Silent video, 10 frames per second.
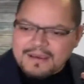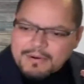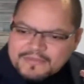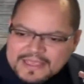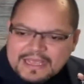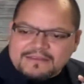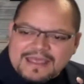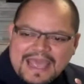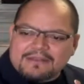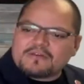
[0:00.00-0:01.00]
But they get to
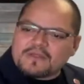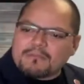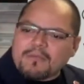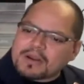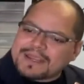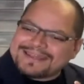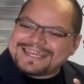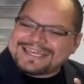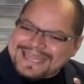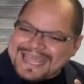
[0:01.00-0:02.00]
enter the market
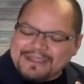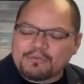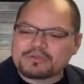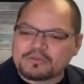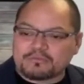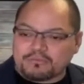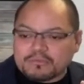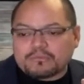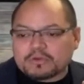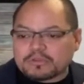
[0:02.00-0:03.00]
today, which is
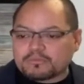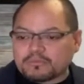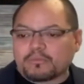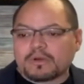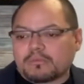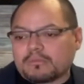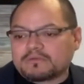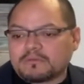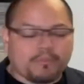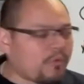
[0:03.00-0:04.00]
what's
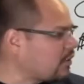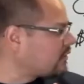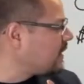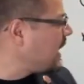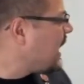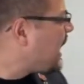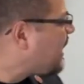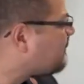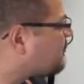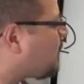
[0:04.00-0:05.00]
important.
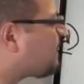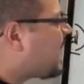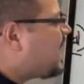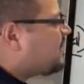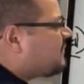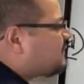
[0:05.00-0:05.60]
And so this